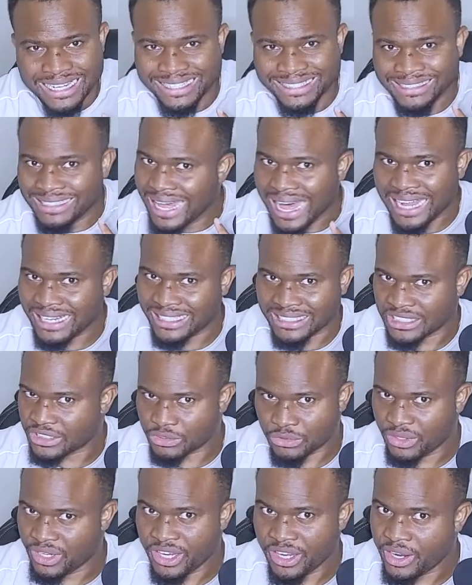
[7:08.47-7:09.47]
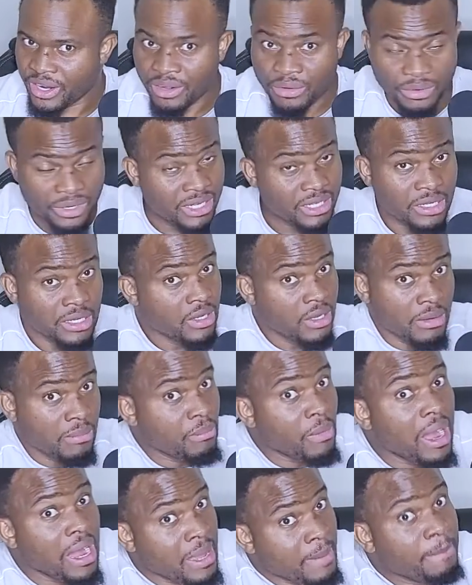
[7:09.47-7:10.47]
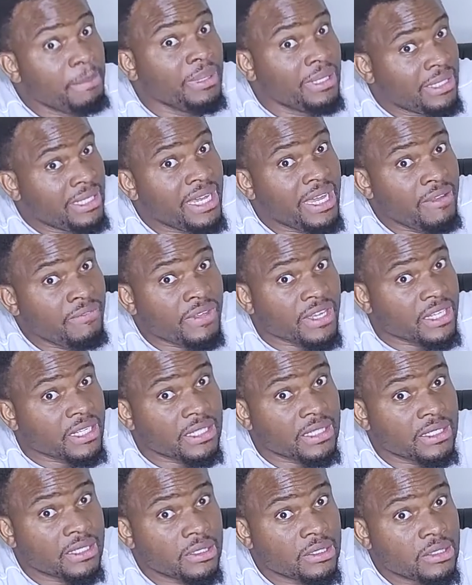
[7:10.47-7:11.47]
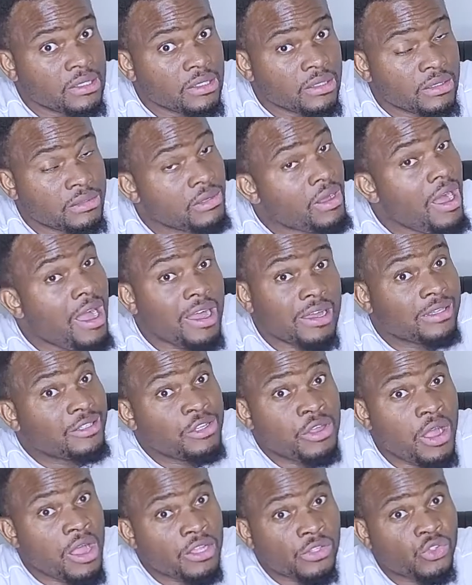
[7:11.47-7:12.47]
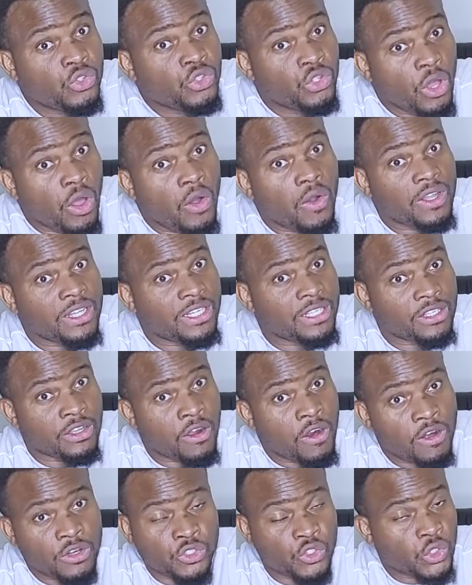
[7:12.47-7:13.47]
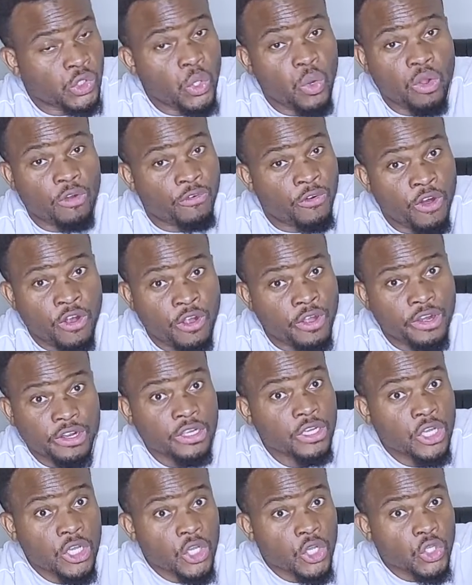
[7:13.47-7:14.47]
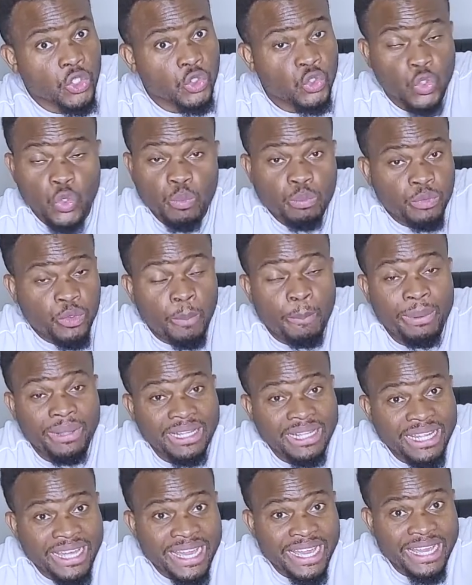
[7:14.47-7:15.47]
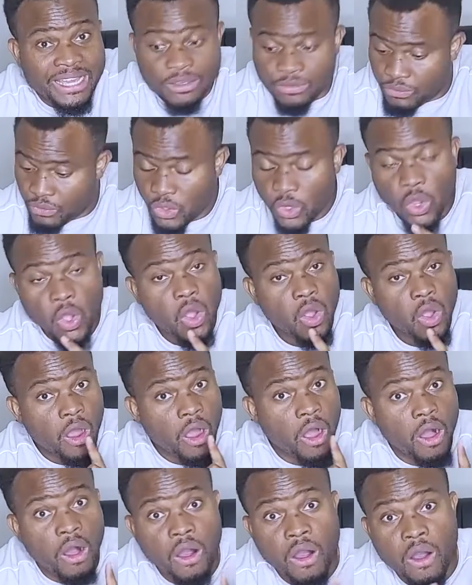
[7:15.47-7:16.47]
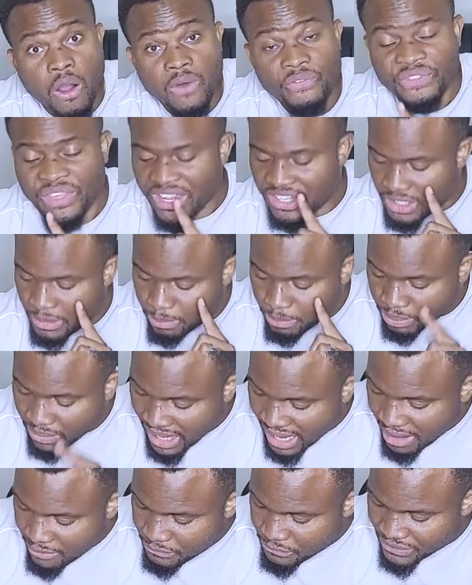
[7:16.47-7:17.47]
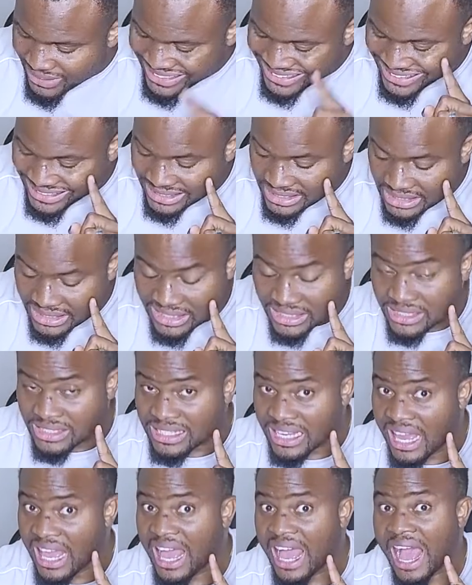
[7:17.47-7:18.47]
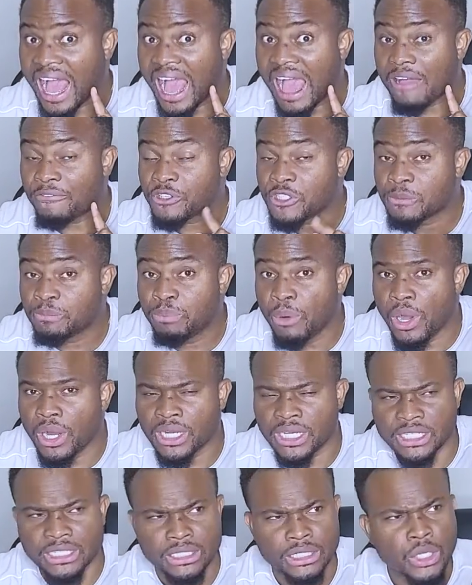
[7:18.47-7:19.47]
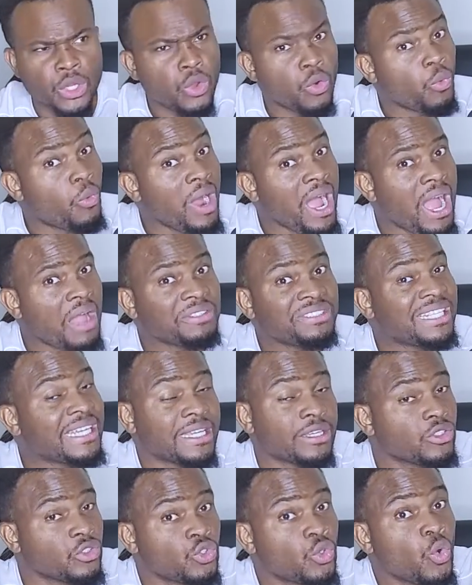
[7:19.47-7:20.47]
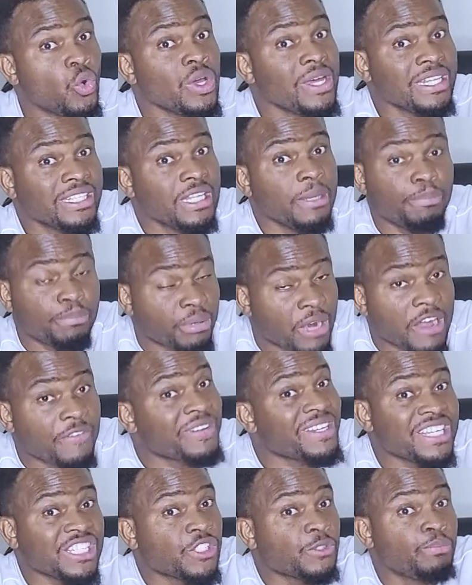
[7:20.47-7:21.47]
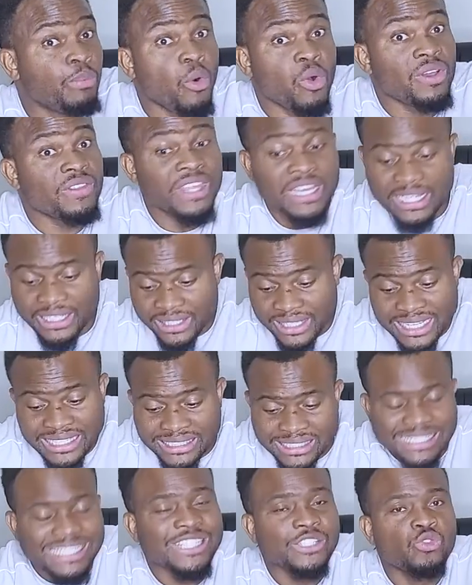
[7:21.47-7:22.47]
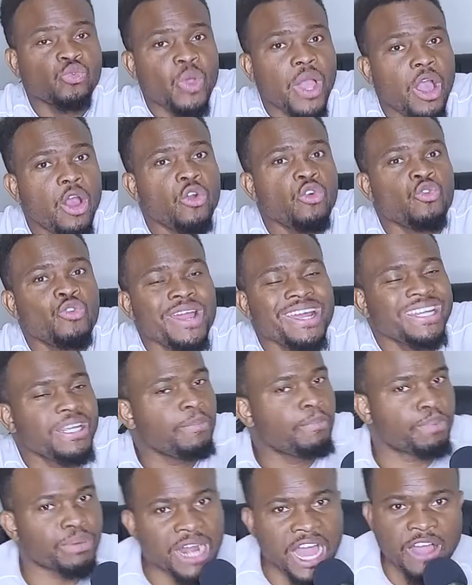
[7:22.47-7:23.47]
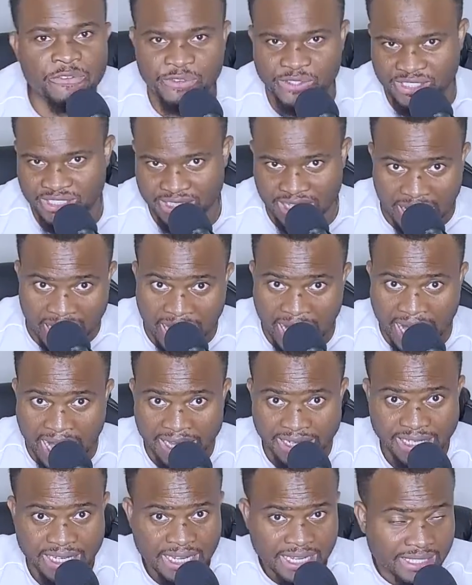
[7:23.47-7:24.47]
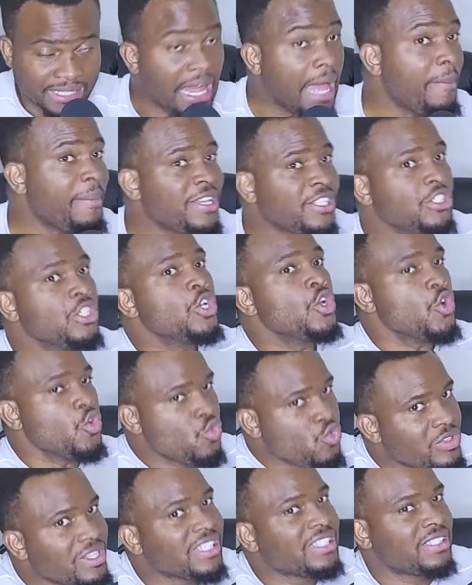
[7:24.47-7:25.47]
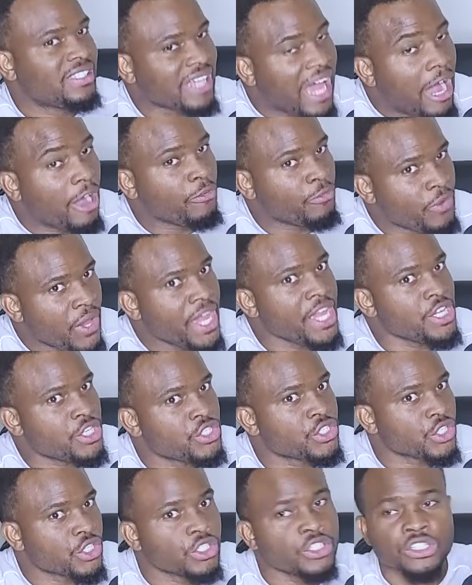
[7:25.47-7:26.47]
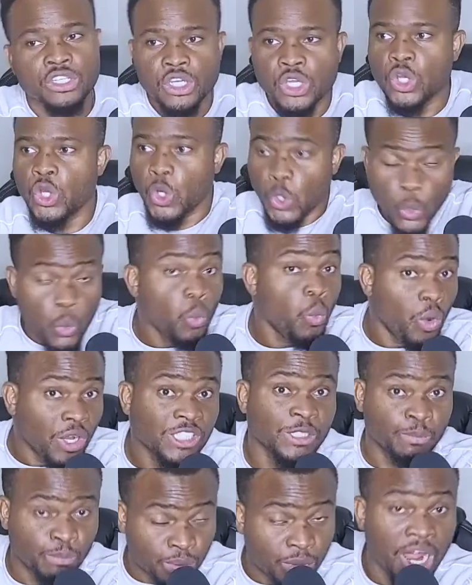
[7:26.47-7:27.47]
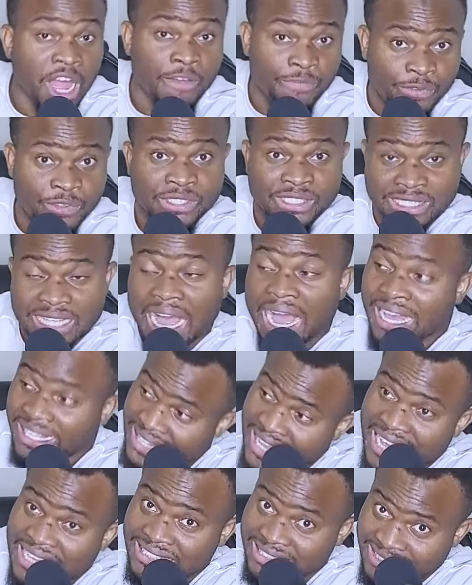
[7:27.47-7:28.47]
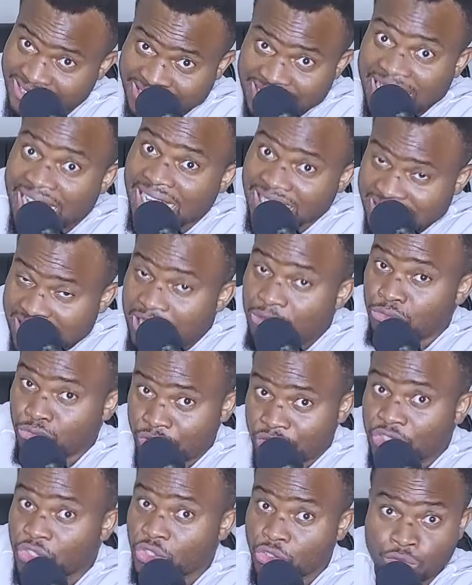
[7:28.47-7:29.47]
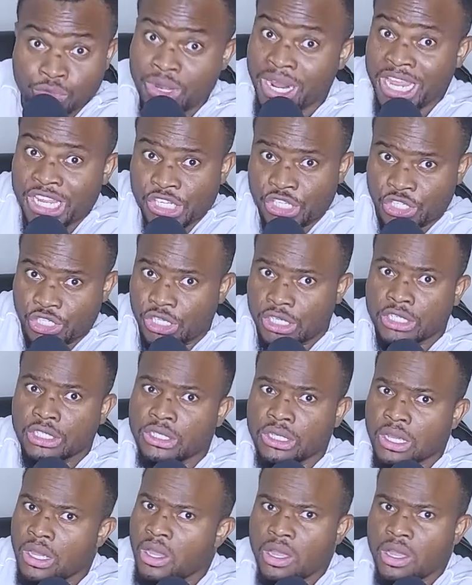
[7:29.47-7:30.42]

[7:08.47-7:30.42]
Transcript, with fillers: Not necessarily hearing, but in believing. Y'all, y'all dull and heart, slow of heart to believe all that the prophets have spoken. Wow, it's like, so the prophet has spoken these things were already prophesied. That means the salvation was prophesied as death and resurrection.